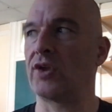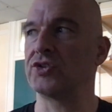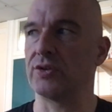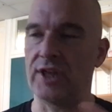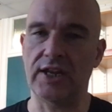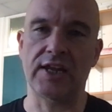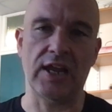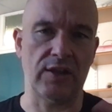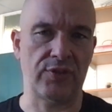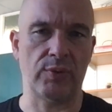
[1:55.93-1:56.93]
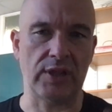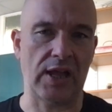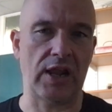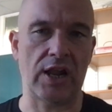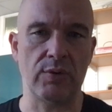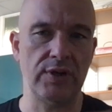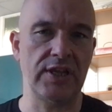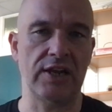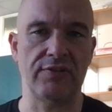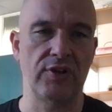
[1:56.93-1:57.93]
So then I kind of thought, well, I don't want to
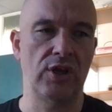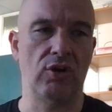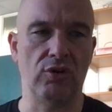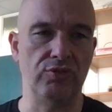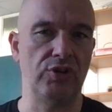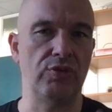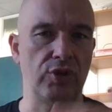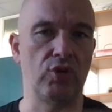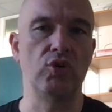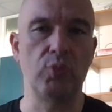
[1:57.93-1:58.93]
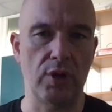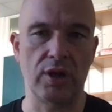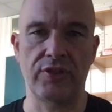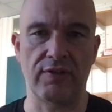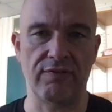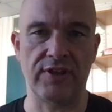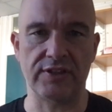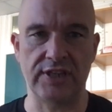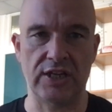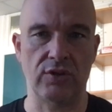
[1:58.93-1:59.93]
kind of undo the good work that
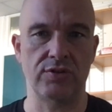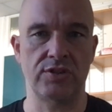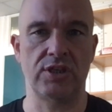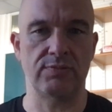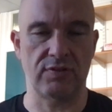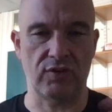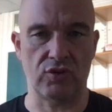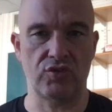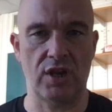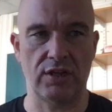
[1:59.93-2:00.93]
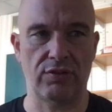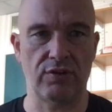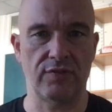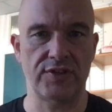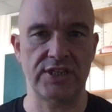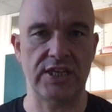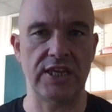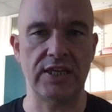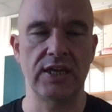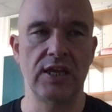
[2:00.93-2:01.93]
VLT does in terms of not training through
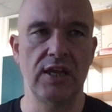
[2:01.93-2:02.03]
fatigue